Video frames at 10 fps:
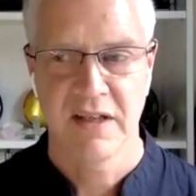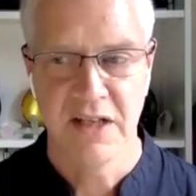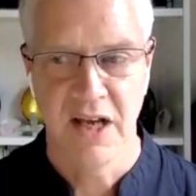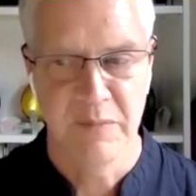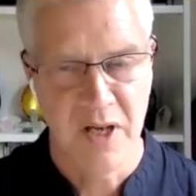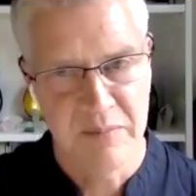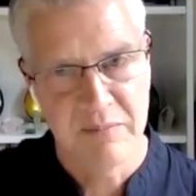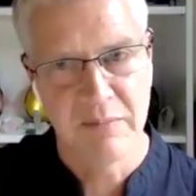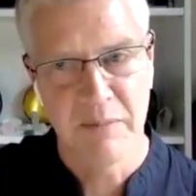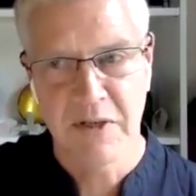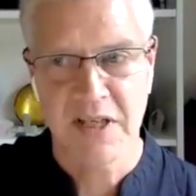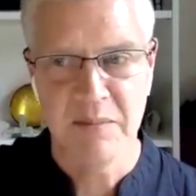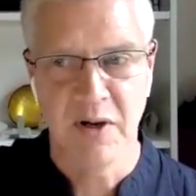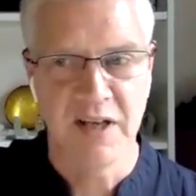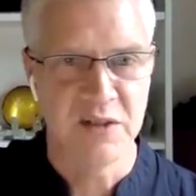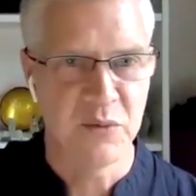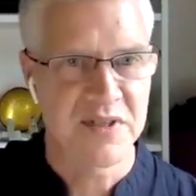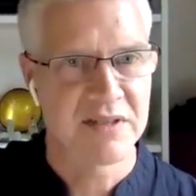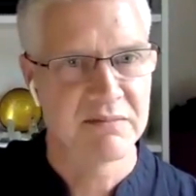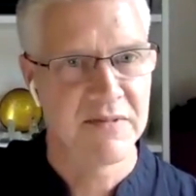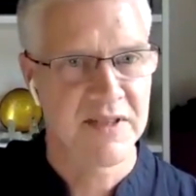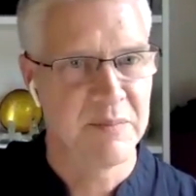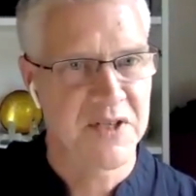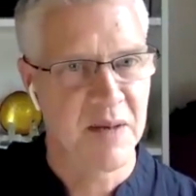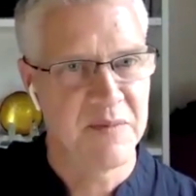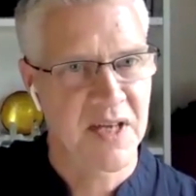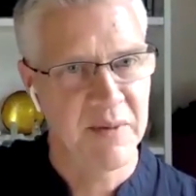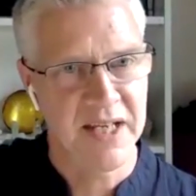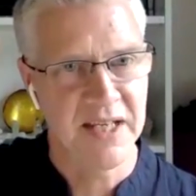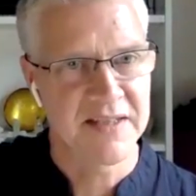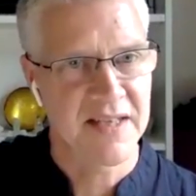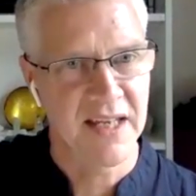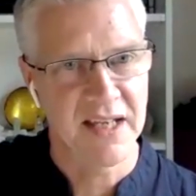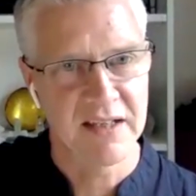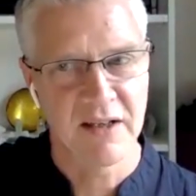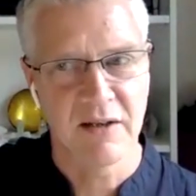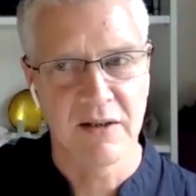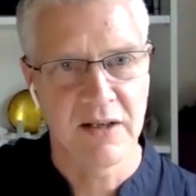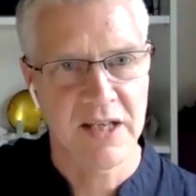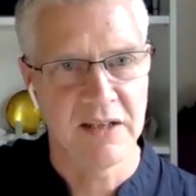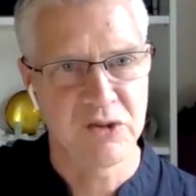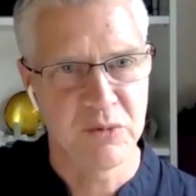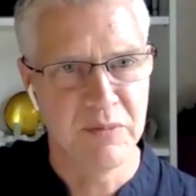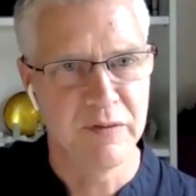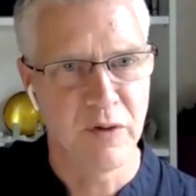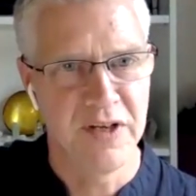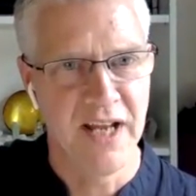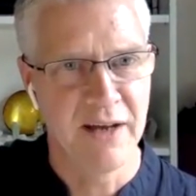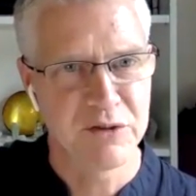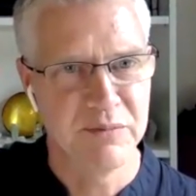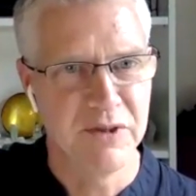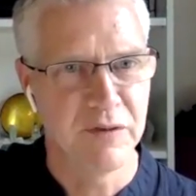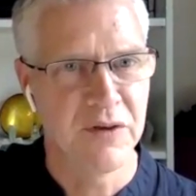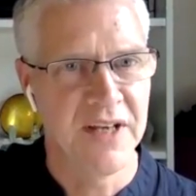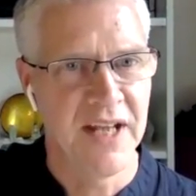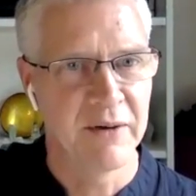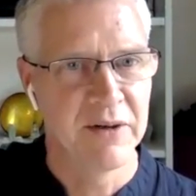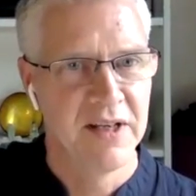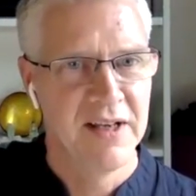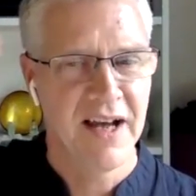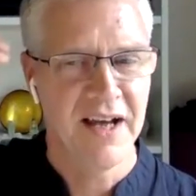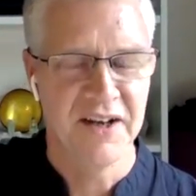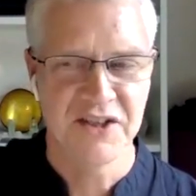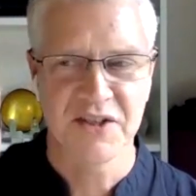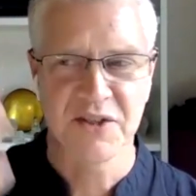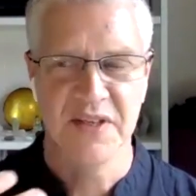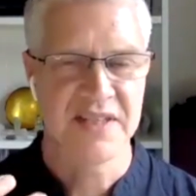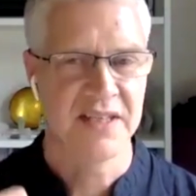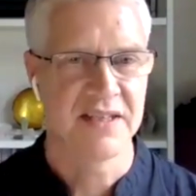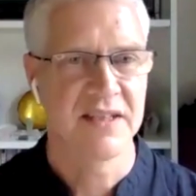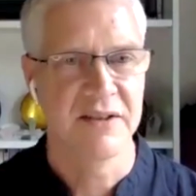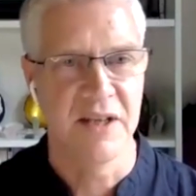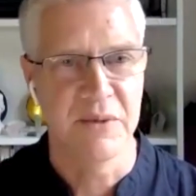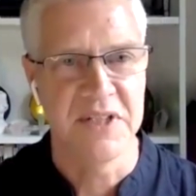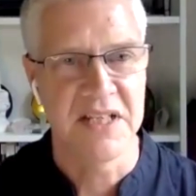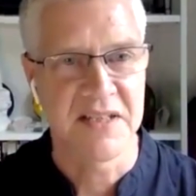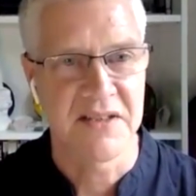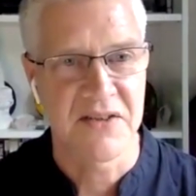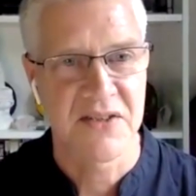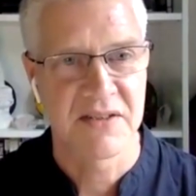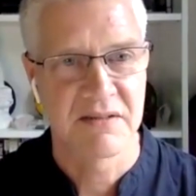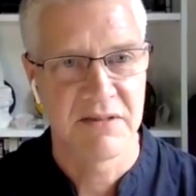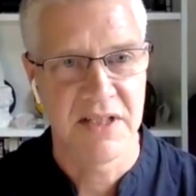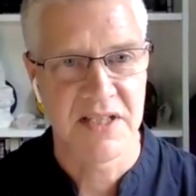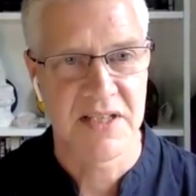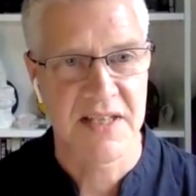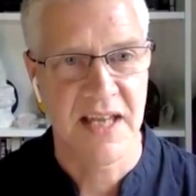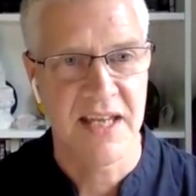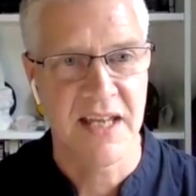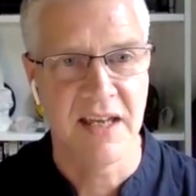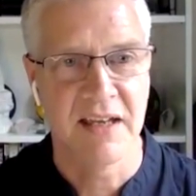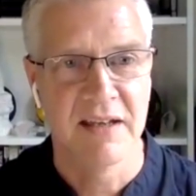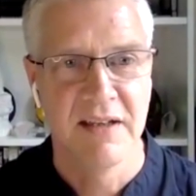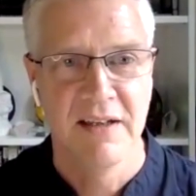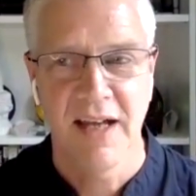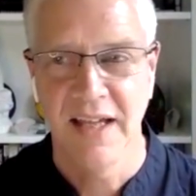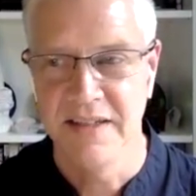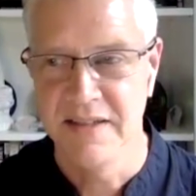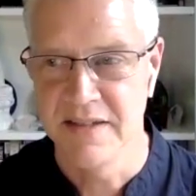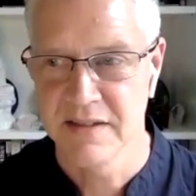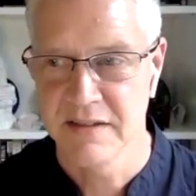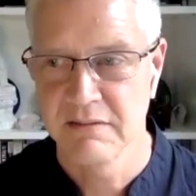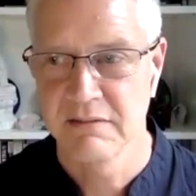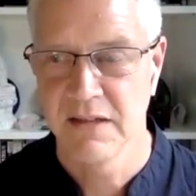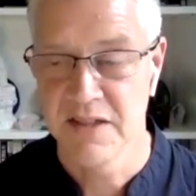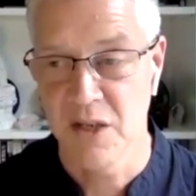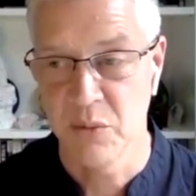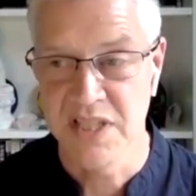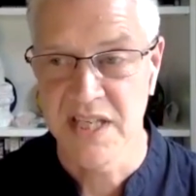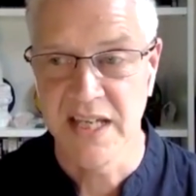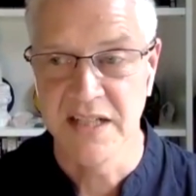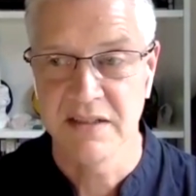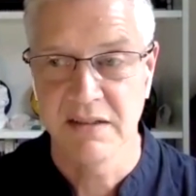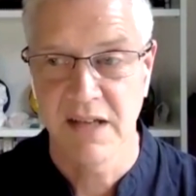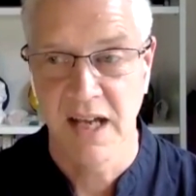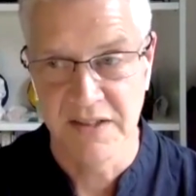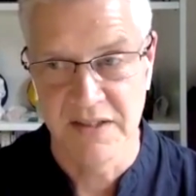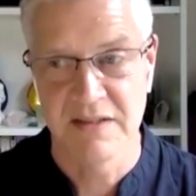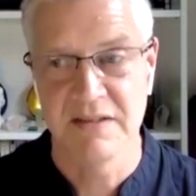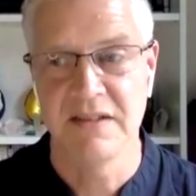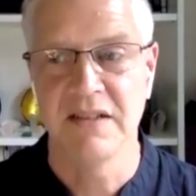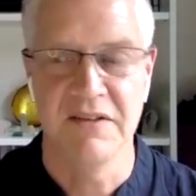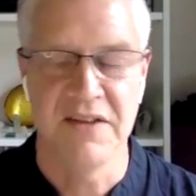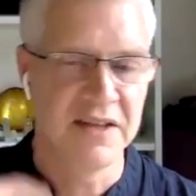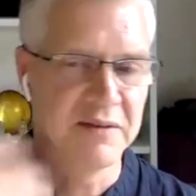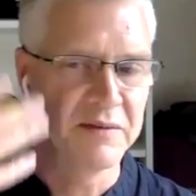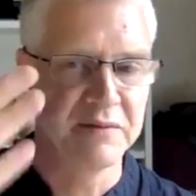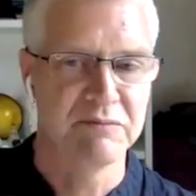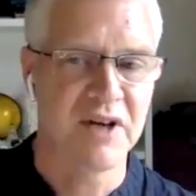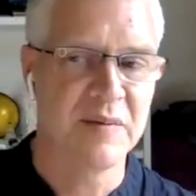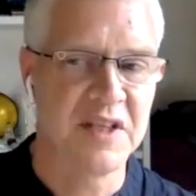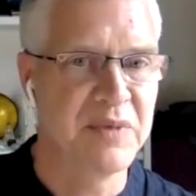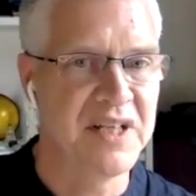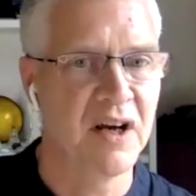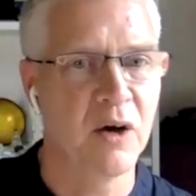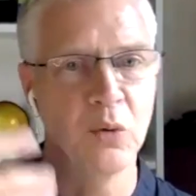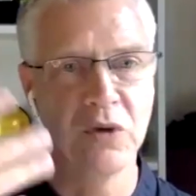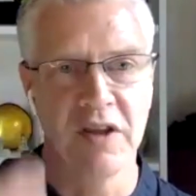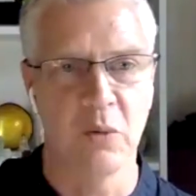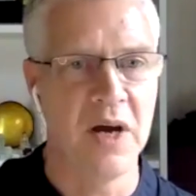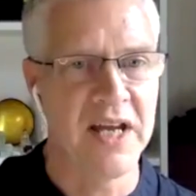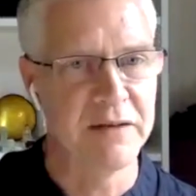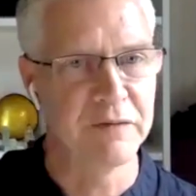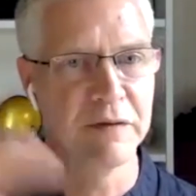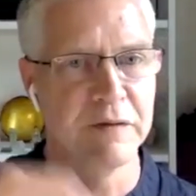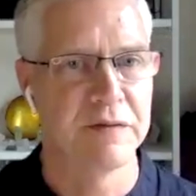and my monkey mind was sometimes coming in saying, oh, okay, should we move on now? And I just got this sense, no, we need to stay here. And so we did. And, then perhaps there'd been a whole nother wave